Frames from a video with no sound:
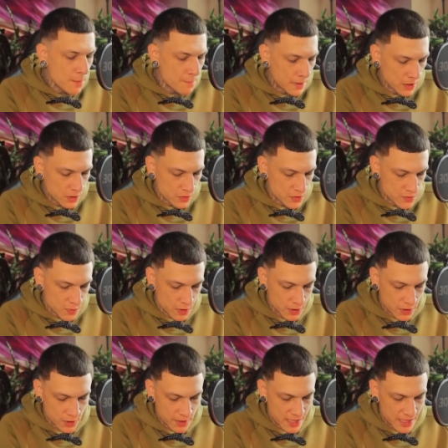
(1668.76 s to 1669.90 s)
Miracles will
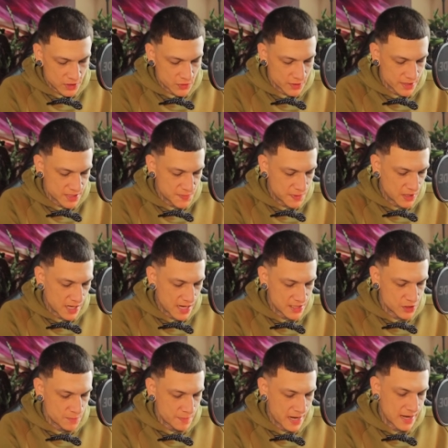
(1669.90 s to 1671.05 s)
occur naturally, Spirit
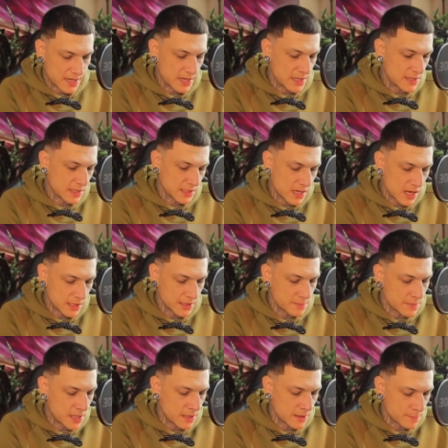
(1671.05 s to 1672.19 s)
has your back. And then
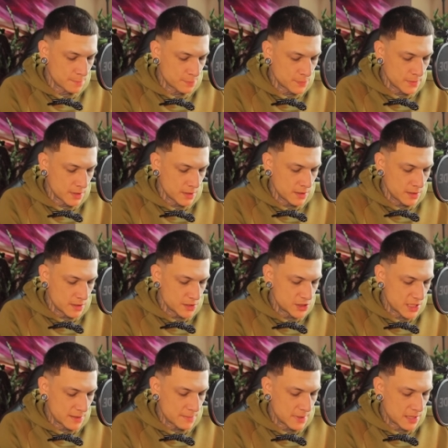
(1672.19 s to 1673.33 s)
Kalima,
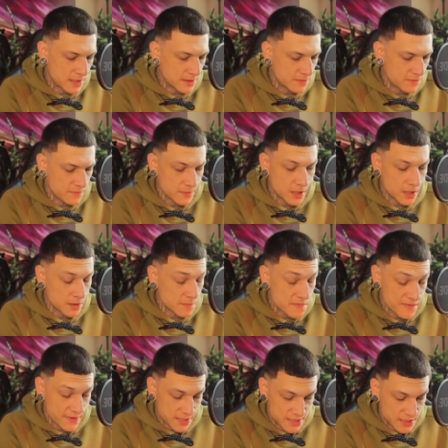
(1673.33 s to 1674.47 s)
Jema,
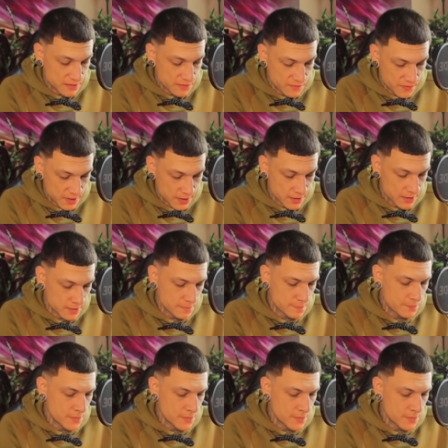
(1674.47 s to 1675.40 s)
facing fear.